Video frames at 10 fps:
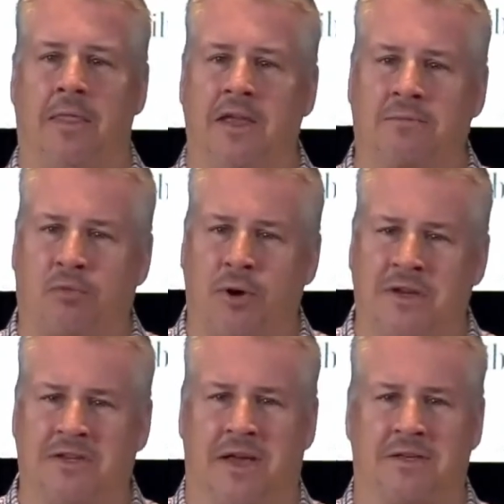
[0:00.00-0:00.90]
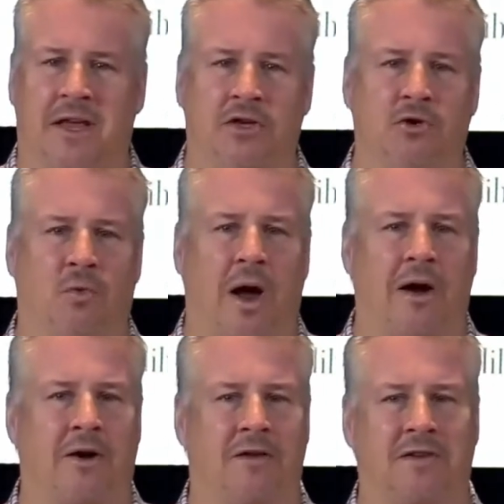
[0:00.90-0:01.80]
And these presets had you
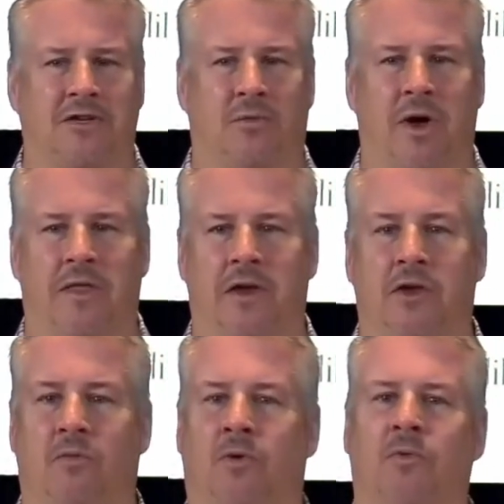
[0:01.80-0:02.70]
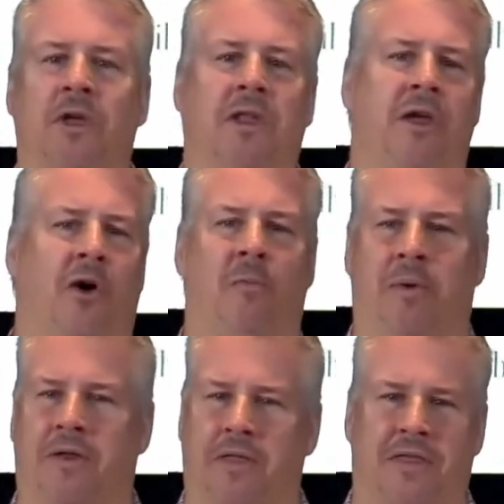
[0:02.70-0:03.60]
wired in such a way that you were really
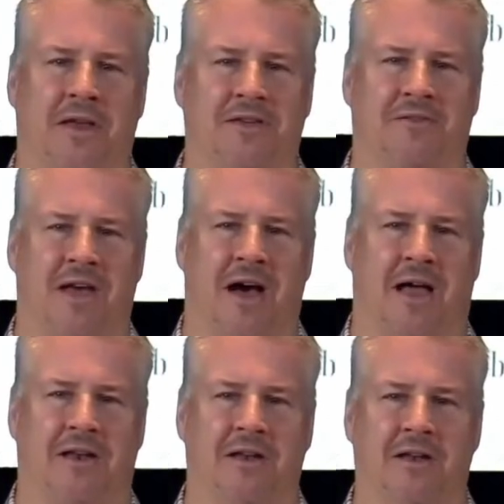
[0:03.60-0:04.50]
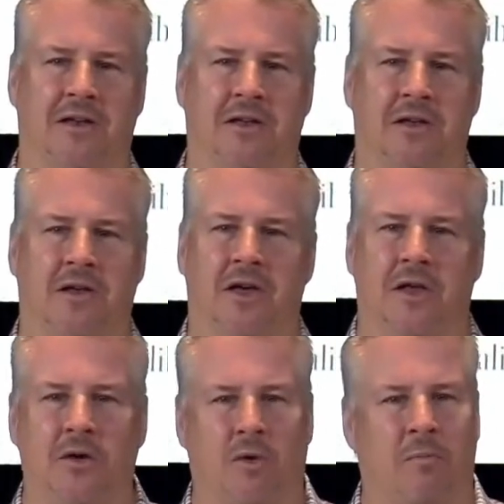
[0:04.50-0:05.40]
open to the things of God.
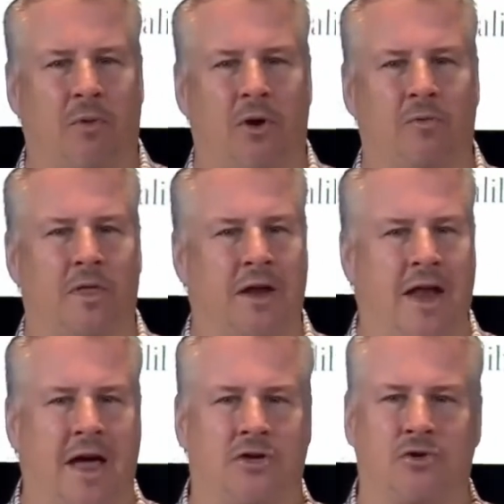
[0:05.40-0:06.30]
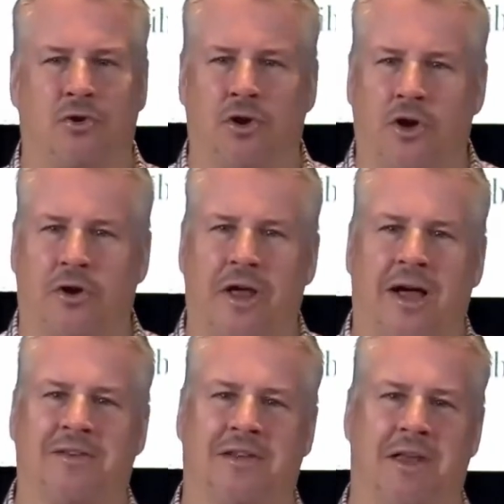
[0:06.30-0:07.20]
You were born with a natural
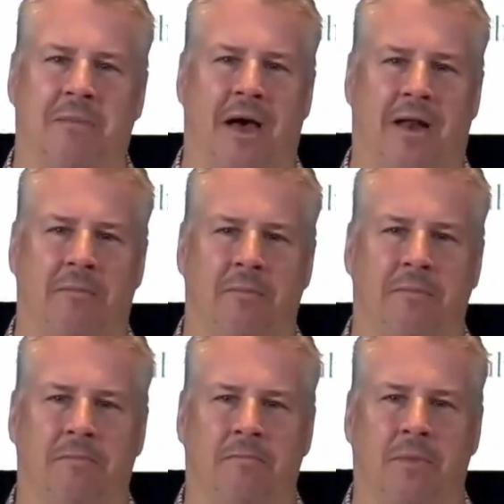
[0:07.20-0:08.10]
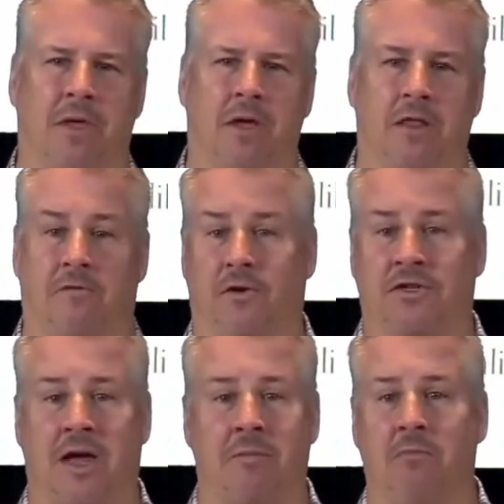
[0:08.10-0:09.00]
curiosity about Him. The
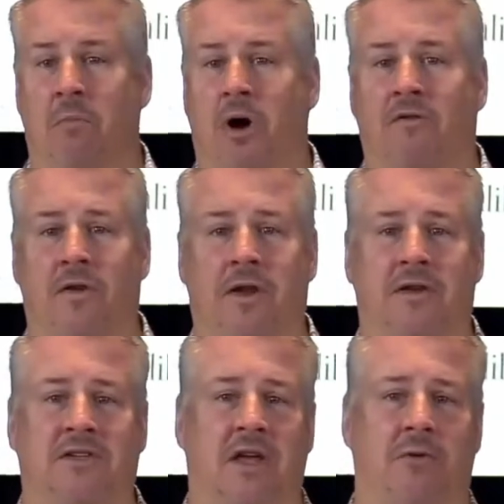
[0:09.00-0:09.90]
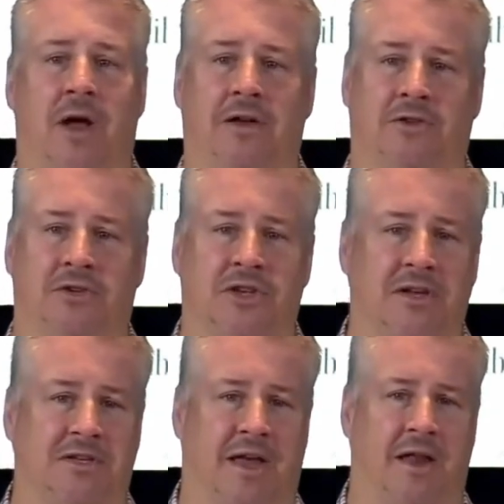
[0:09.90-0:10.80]
first time you marveled at a sunrise or
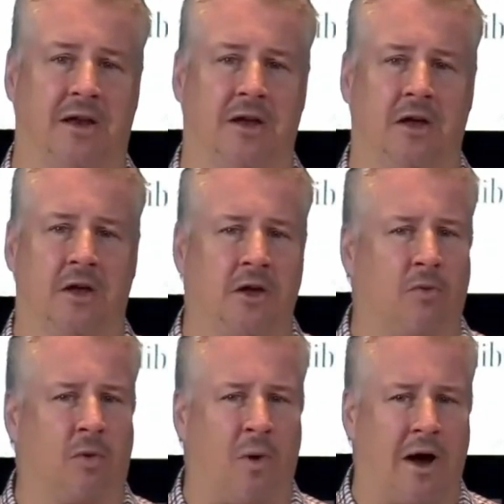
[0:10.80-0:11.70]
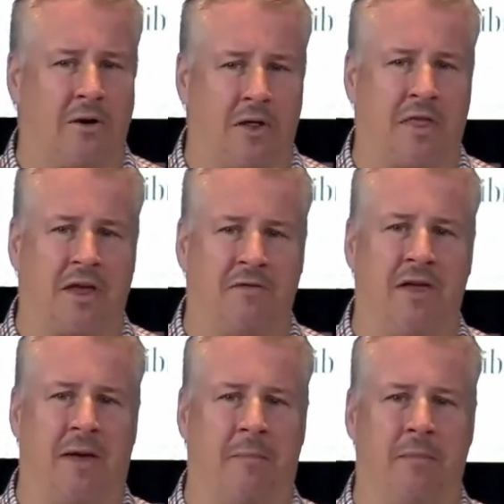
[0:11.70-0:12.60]
sunset, you were wired to think of
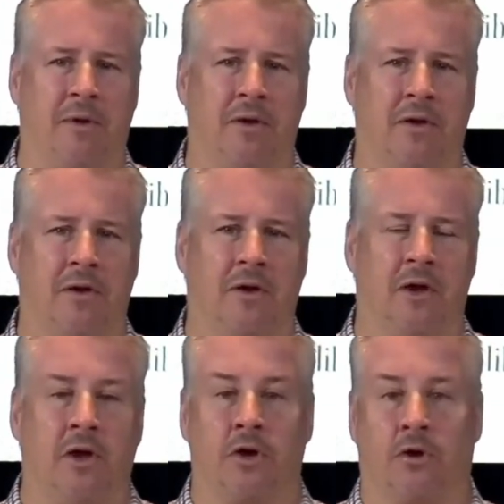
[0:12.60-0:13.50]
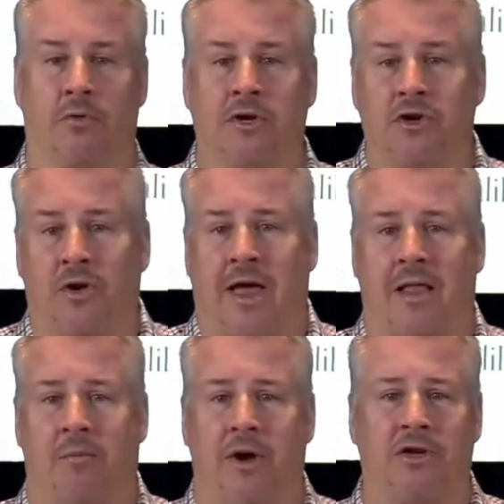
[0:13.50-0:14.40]
Him. Your original
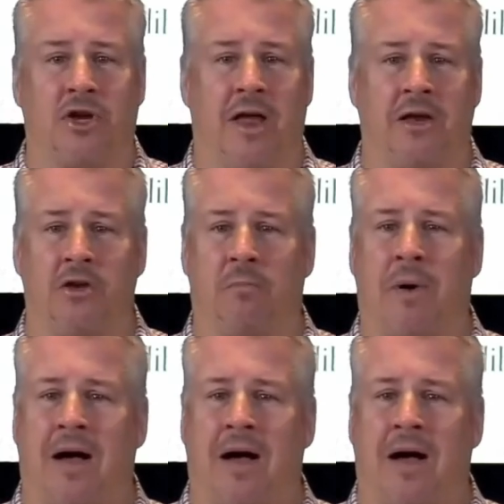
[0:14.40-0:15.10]
calibration had you